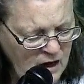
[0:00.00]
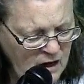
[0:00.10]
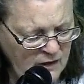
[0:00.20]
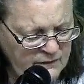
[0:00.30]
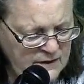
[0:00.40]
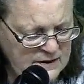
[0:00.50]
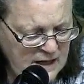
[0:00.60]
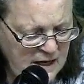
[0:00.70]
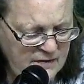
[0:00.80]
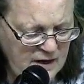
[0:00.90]
On the
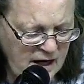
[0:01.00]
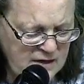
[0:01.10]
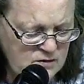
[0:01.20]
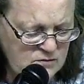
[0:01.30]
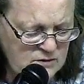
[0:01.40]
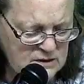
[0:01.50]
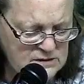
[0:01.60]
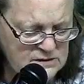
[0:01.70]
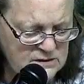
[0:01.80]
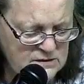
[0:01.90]
day that I do this,
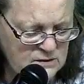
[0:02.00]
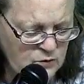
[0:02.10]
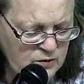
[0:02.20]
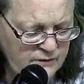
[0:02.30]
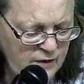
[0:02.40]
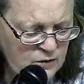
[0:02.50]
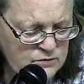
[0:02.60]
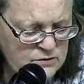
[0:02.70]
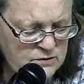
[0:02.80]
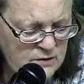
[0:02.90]
says the Lord of
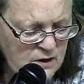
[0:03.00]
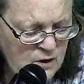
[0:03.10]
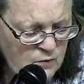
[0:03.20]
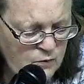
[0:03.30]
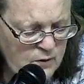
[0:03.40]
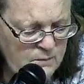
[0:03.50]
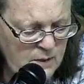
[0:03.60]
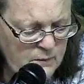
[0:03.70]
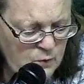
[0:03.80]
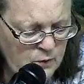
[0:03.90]
hosts.
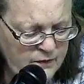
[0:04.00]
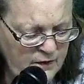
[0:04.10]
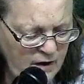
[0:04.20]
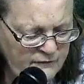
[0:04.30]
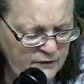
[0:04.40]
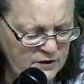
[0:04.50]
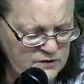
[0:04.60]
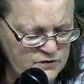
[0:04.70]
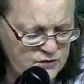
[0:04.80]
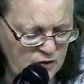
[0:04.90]
Remember with thoughtful
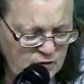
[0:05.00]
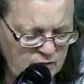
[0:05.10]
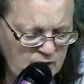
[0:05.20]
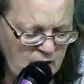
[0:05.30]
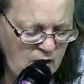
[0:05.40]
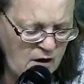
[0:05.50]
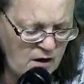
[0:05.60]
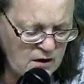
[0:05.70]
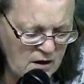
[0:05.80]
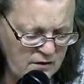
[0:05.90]
concern the
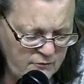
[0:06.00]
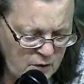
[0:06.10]
law of